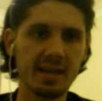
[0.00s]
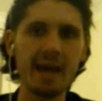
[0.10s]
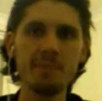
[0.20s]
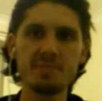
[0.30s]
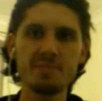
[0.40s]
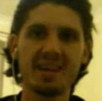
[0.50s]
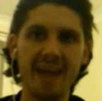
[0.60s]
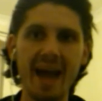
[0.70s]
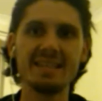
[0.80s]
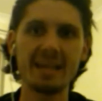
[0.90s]
games are
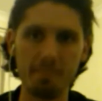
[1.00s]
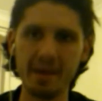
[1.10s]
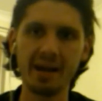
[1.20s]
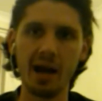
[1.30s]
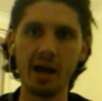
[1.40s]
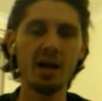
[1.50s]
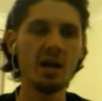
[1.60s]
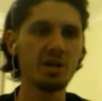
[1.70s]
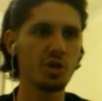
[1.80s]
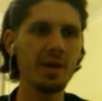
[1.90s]
getting bigger.
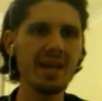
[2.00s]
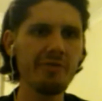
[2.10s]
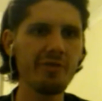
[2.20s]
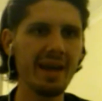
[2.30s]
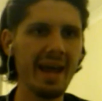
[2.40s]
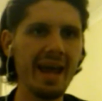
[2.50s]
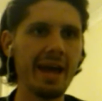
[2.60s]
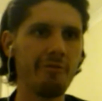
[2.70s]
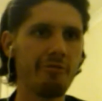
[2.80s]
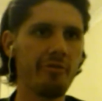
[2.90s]
So even
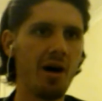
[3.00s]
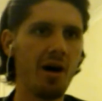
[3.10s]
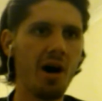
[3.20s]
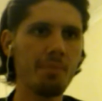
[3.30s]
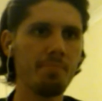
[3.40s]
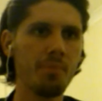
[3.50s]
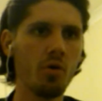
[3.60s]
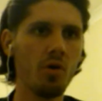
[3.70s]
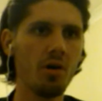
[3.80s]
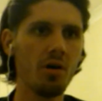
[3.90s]
if I
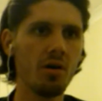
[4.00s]
bought,